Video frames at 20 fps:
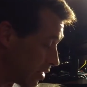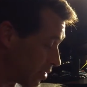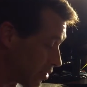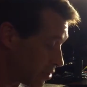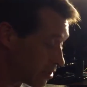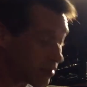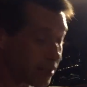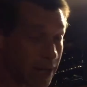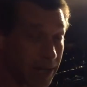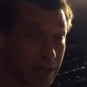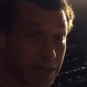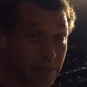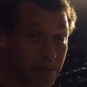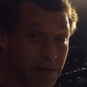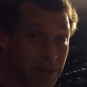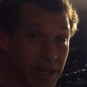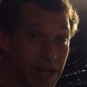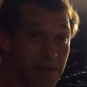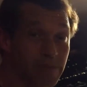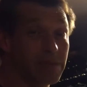there's 10
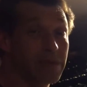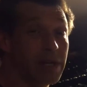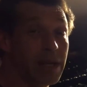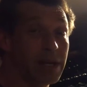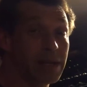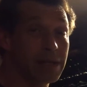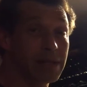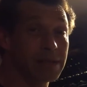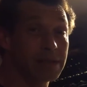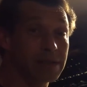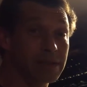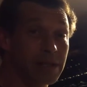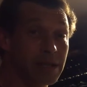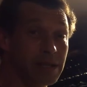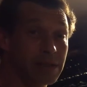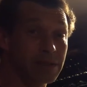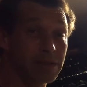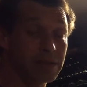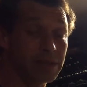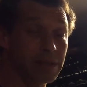of these
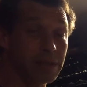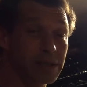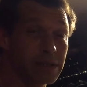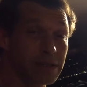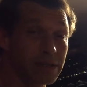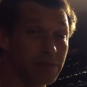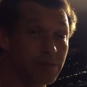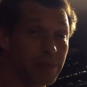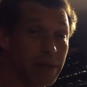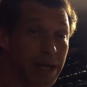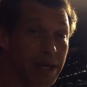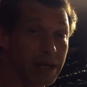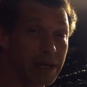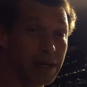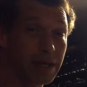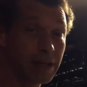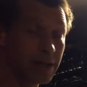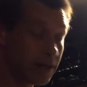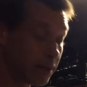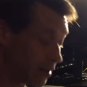cells sitting in this
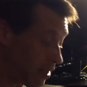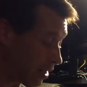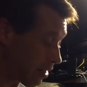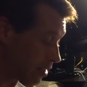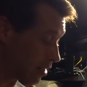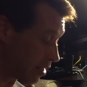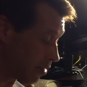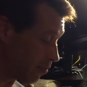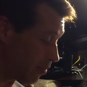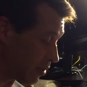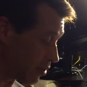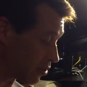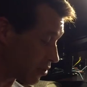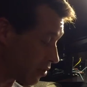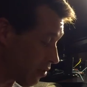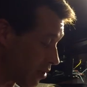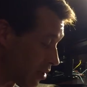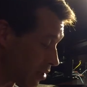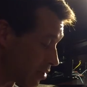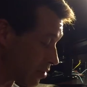bank that could have been
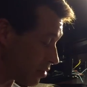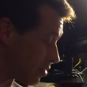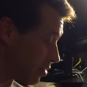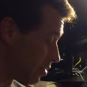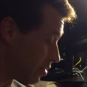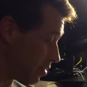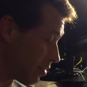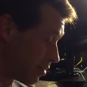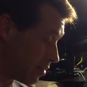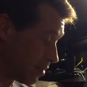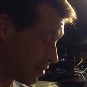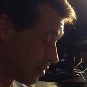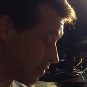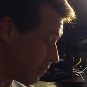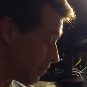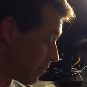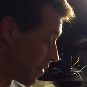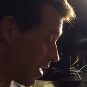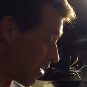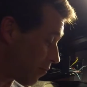charged
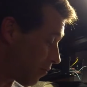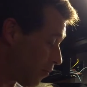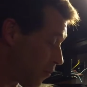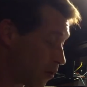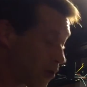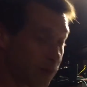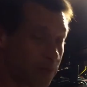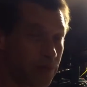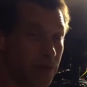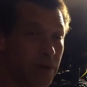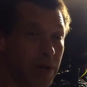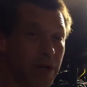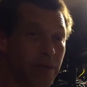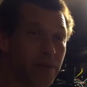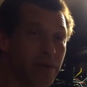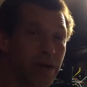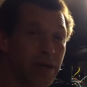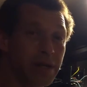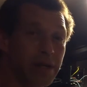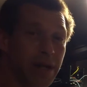at
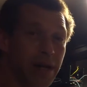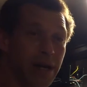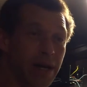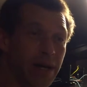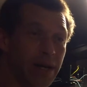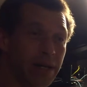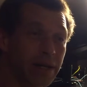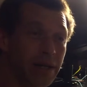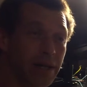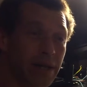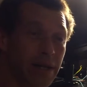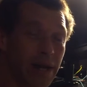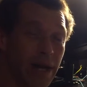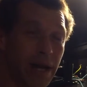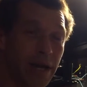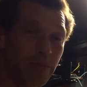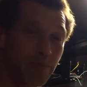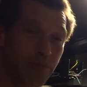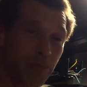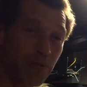4.19
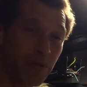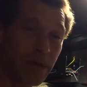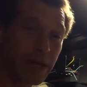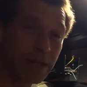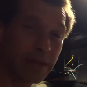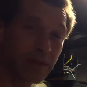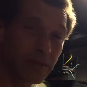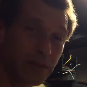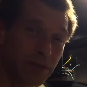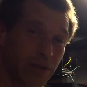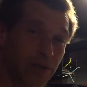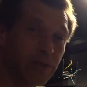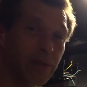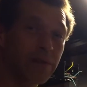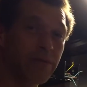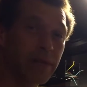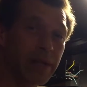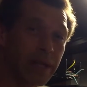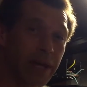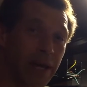at
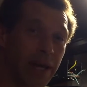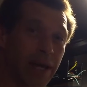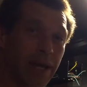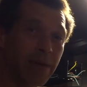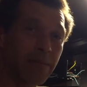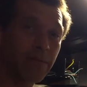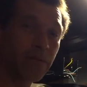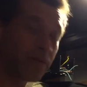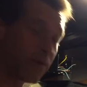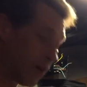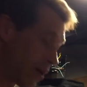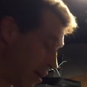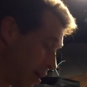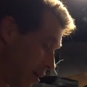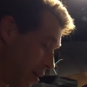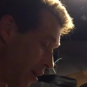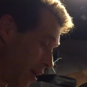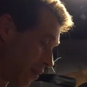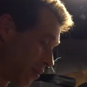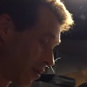0.2 of an amp for
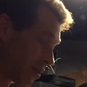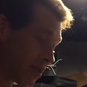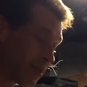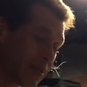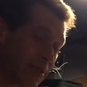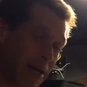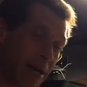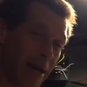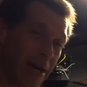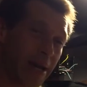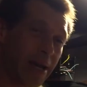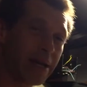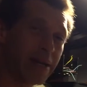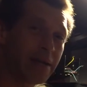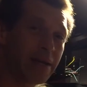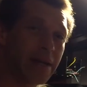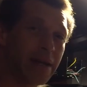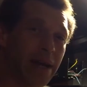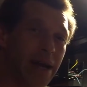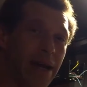another
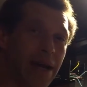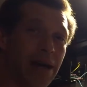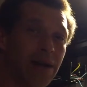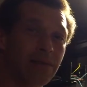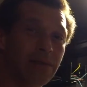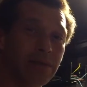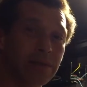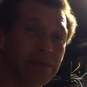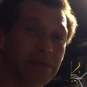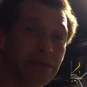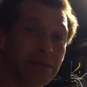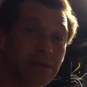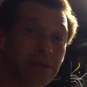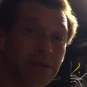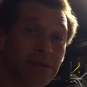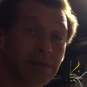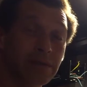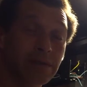10 hours.